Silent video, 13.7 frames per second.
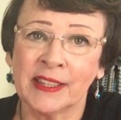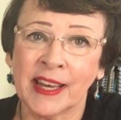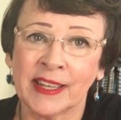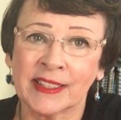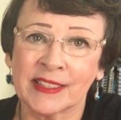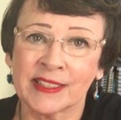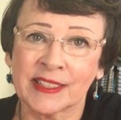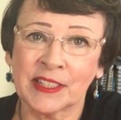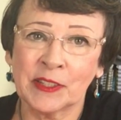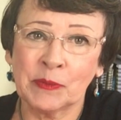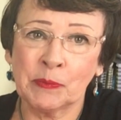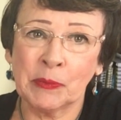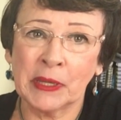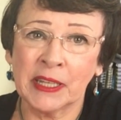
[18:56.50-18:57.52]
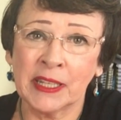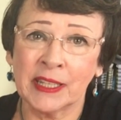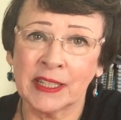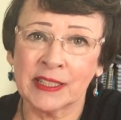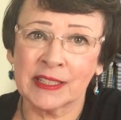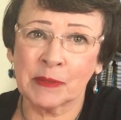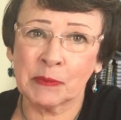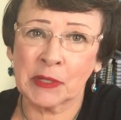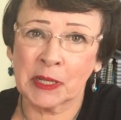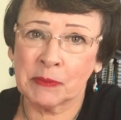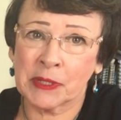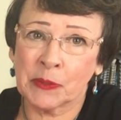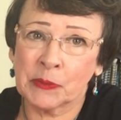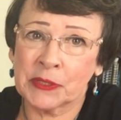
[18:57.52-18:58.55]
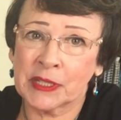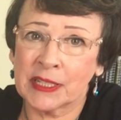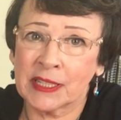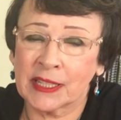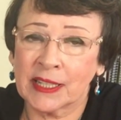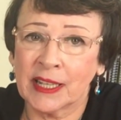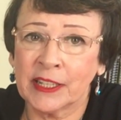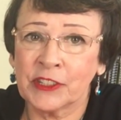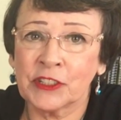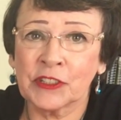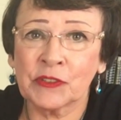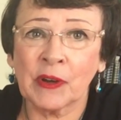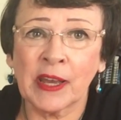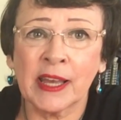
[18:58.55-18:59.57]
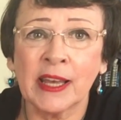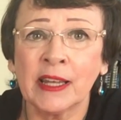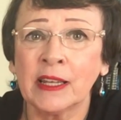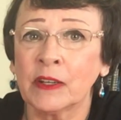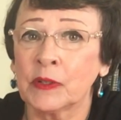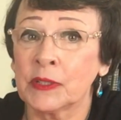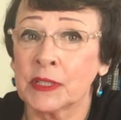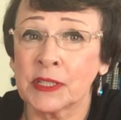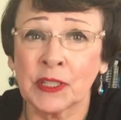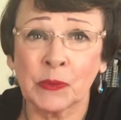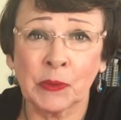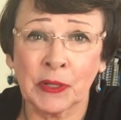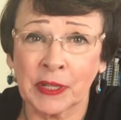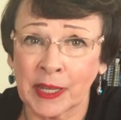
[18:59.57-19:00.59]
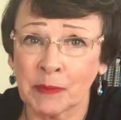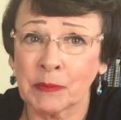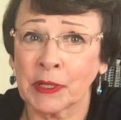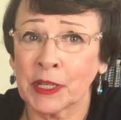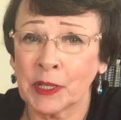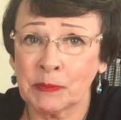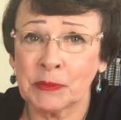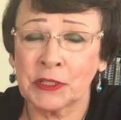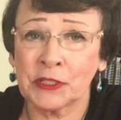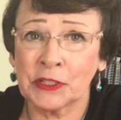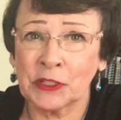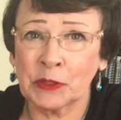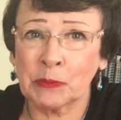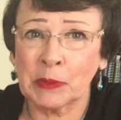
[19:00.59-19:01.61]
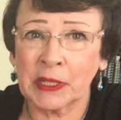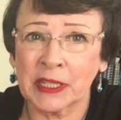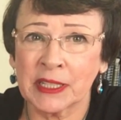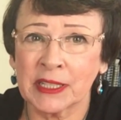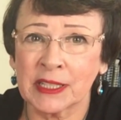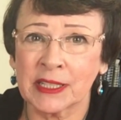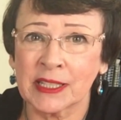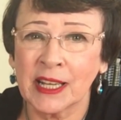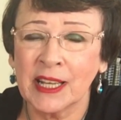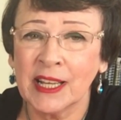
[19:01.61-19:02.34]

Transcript: that can be, sometimes I will say to the client, just write hello and see what name comes to you, because